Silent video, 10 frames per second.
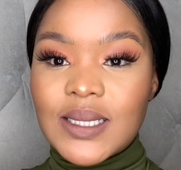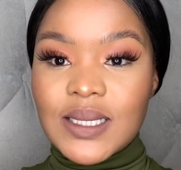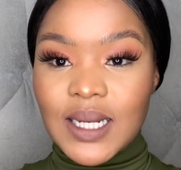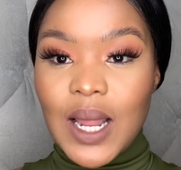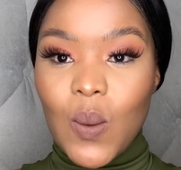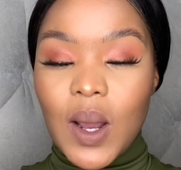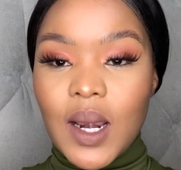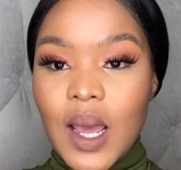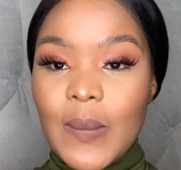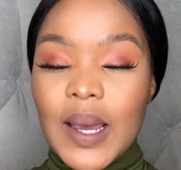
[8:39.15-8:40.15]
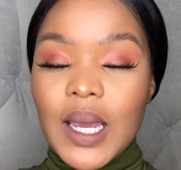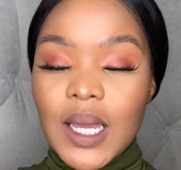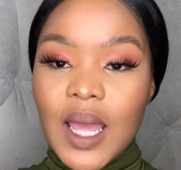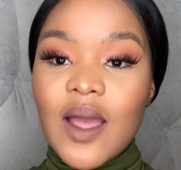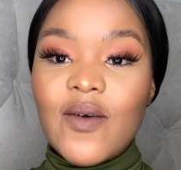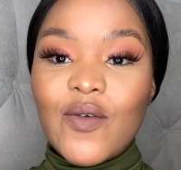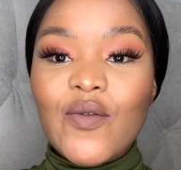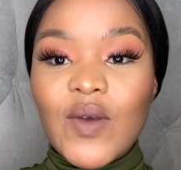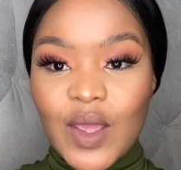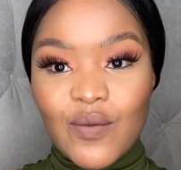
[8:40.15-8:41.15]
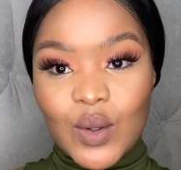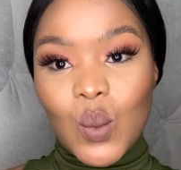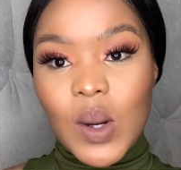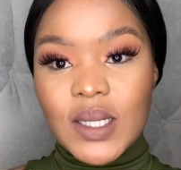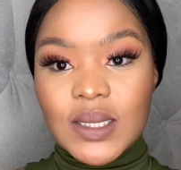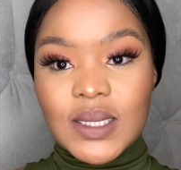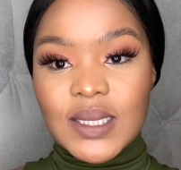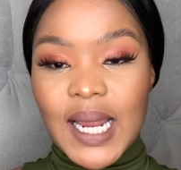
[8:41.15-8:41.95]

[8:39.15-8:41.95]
Stila one are my favorite ones.